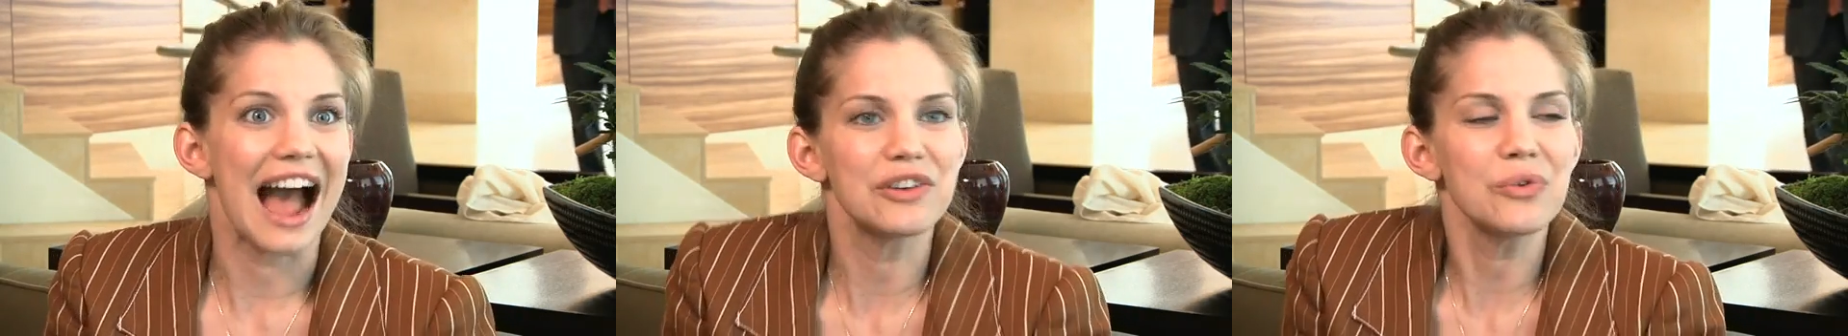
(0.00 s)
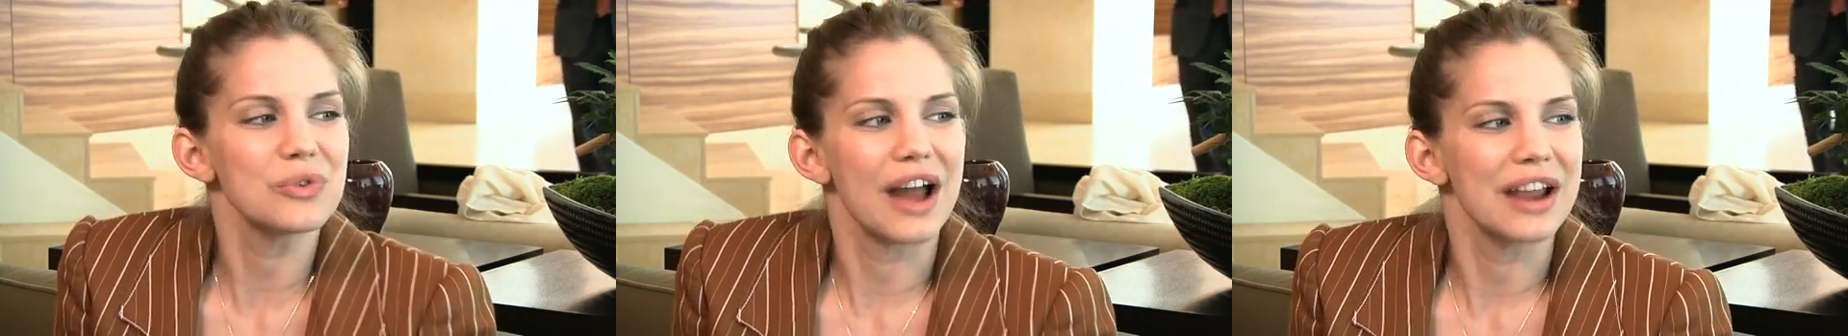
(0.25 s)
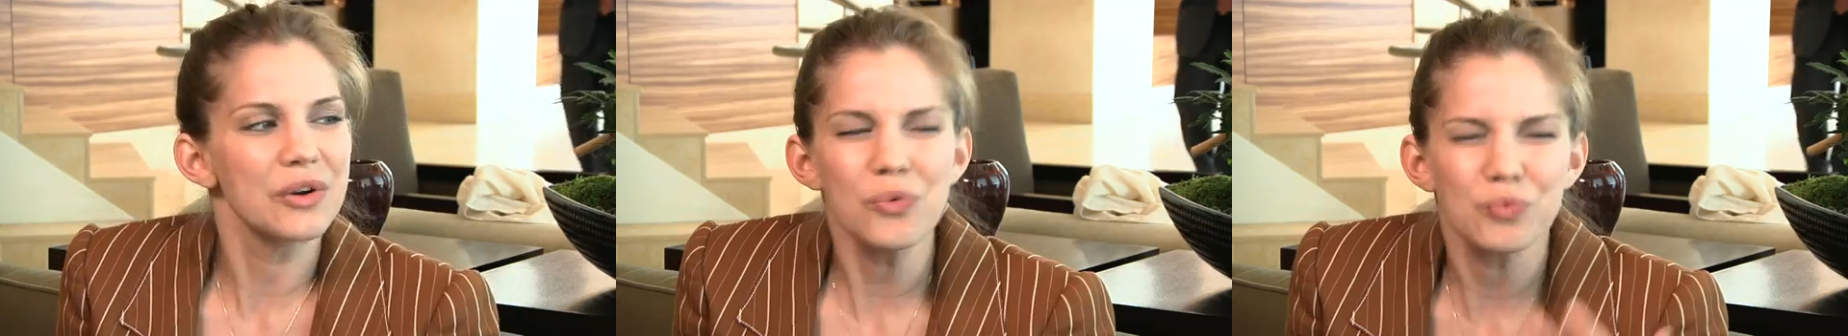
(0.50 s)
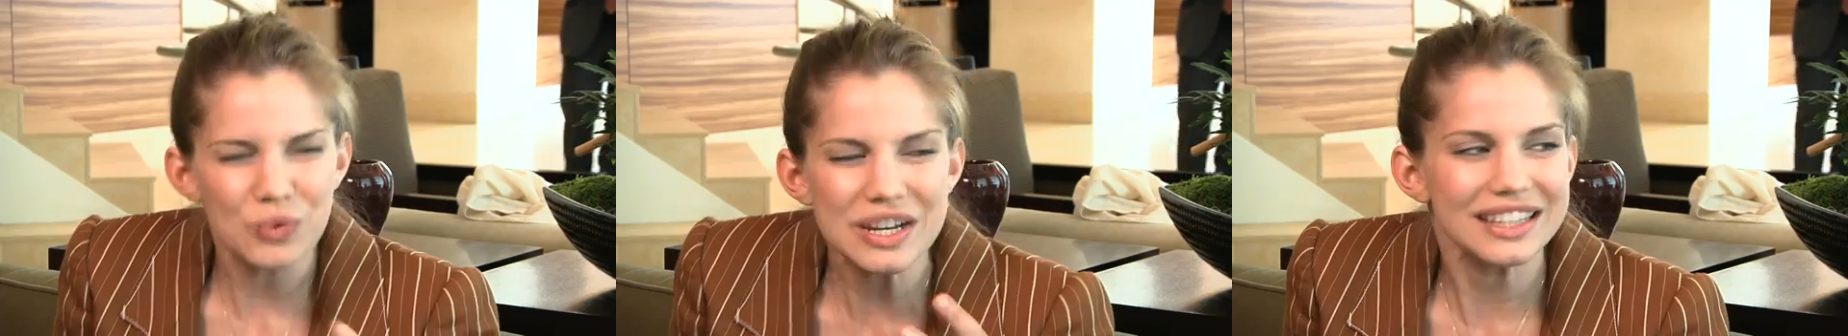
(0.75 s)
I
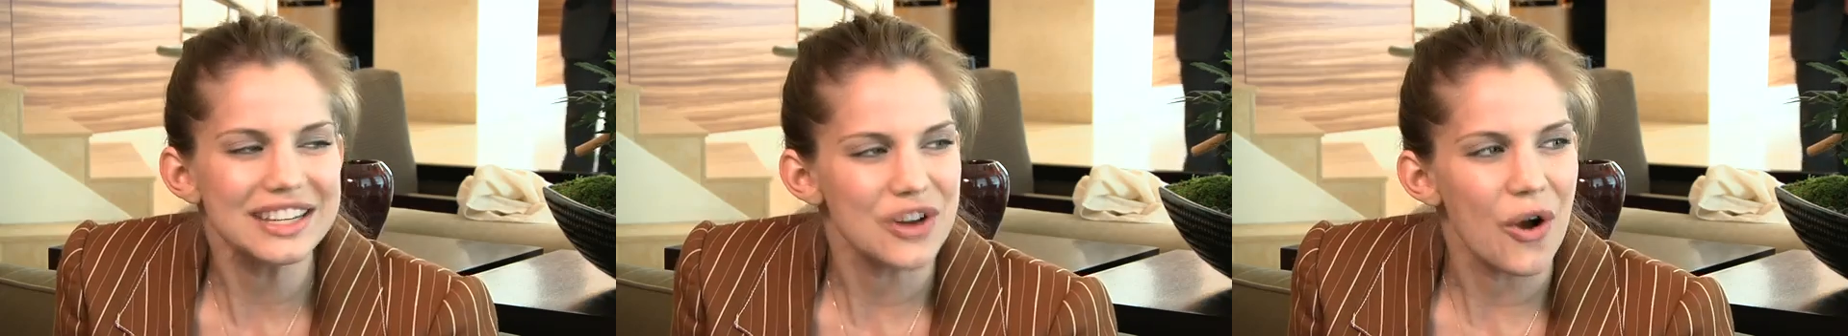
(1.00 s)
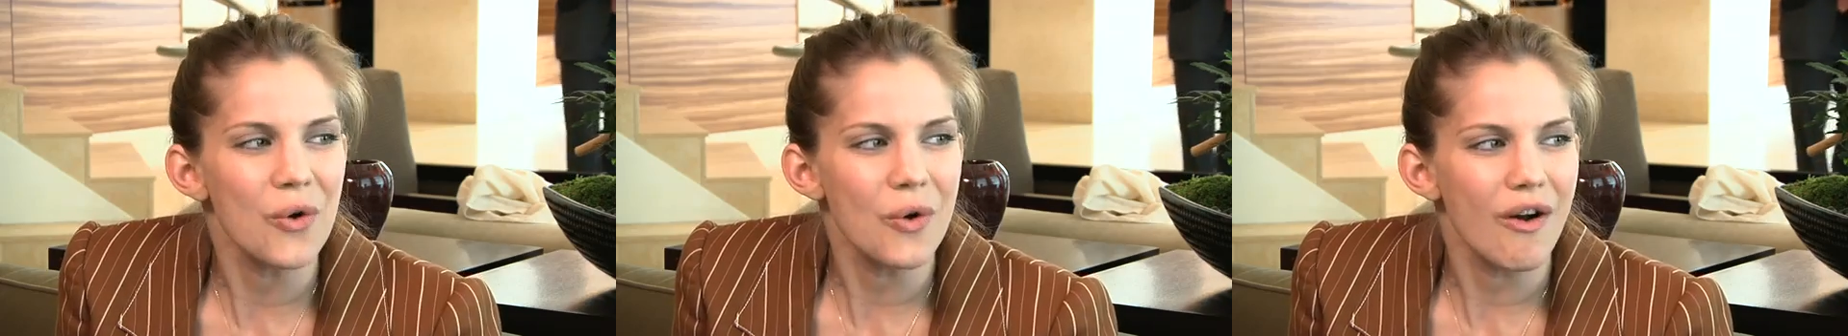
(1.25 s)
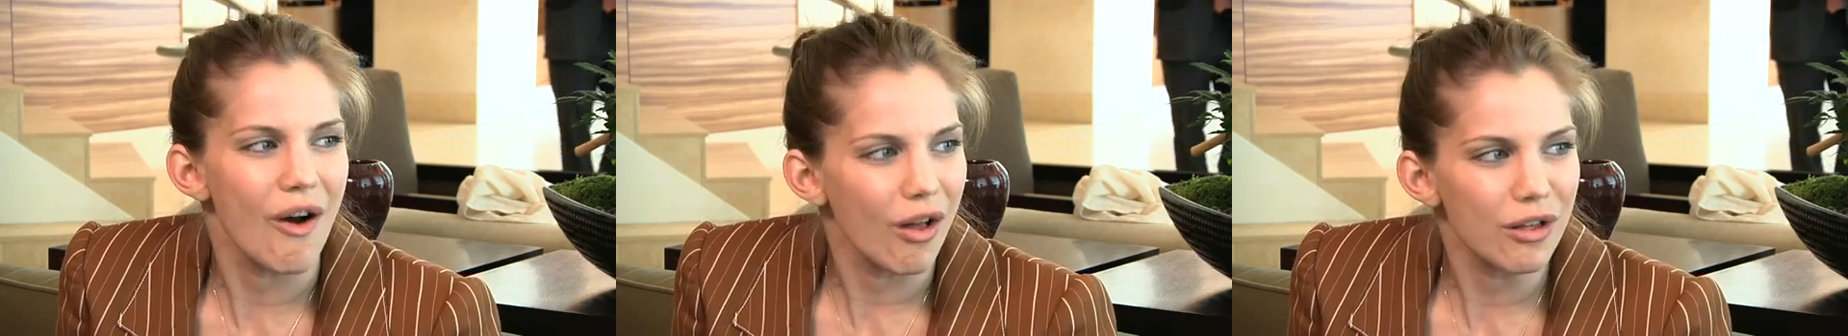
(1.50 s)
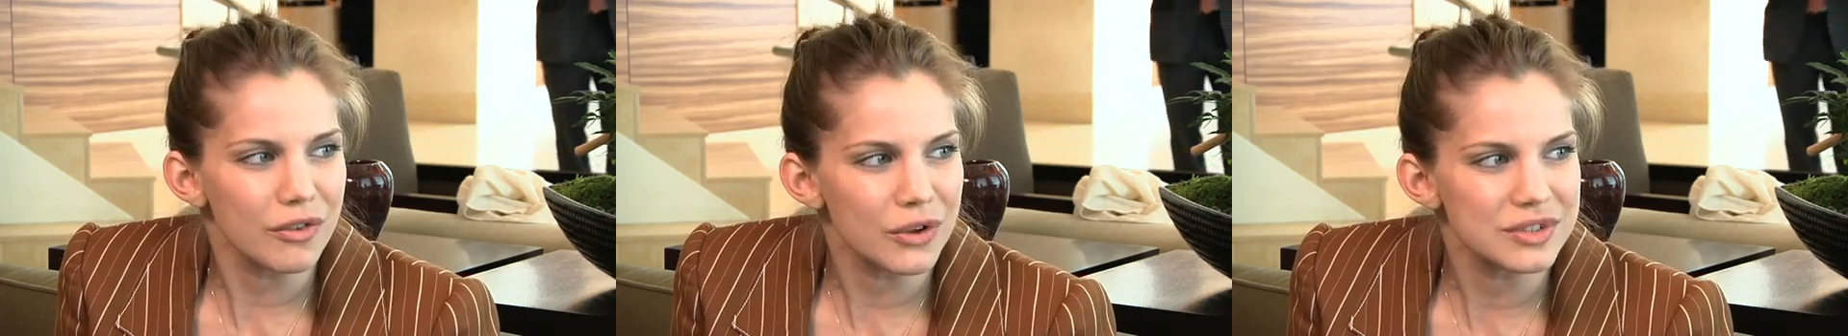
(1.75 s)
don't really know
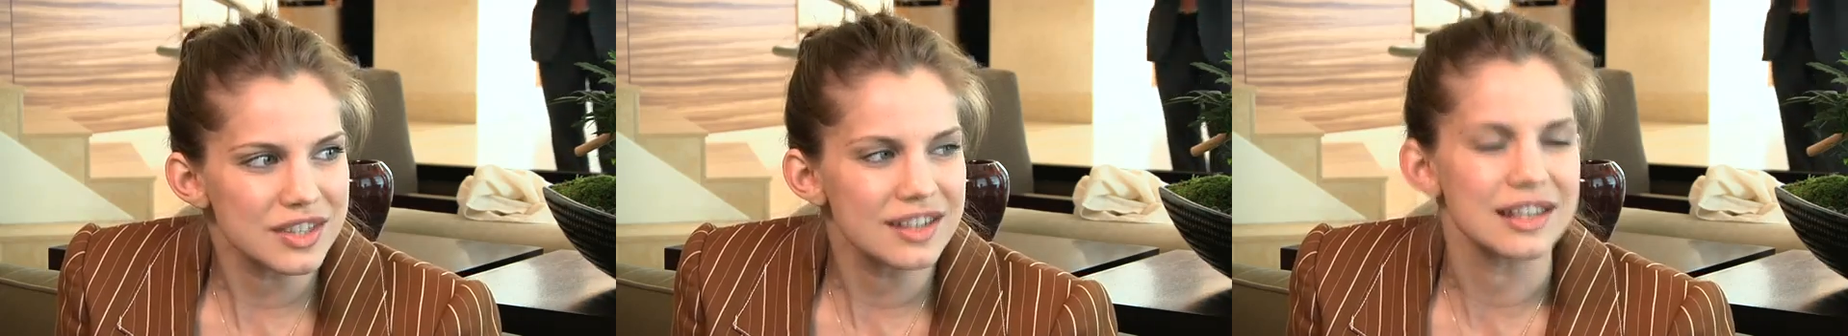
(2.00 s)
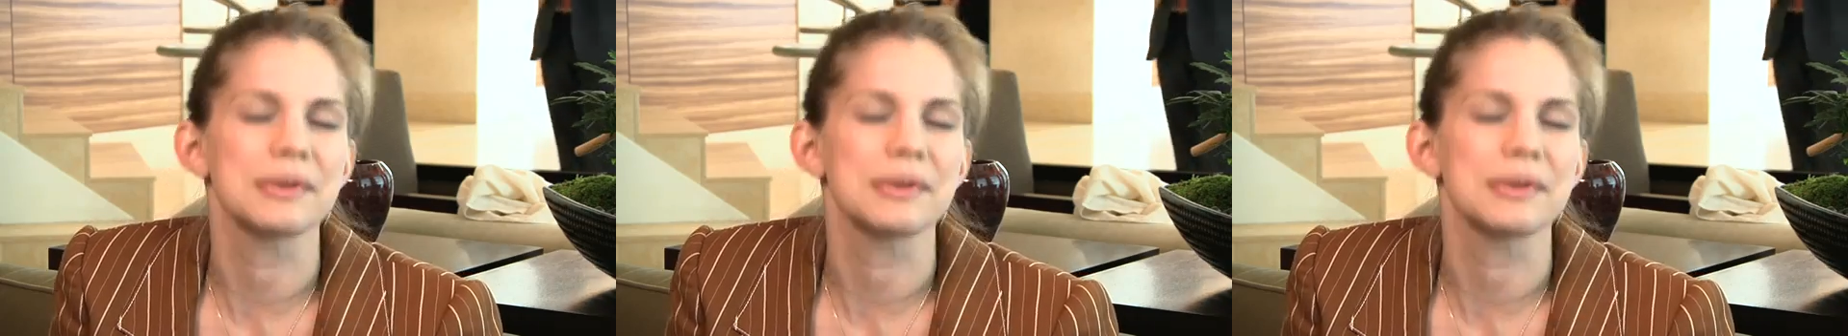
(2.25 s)
all of those things.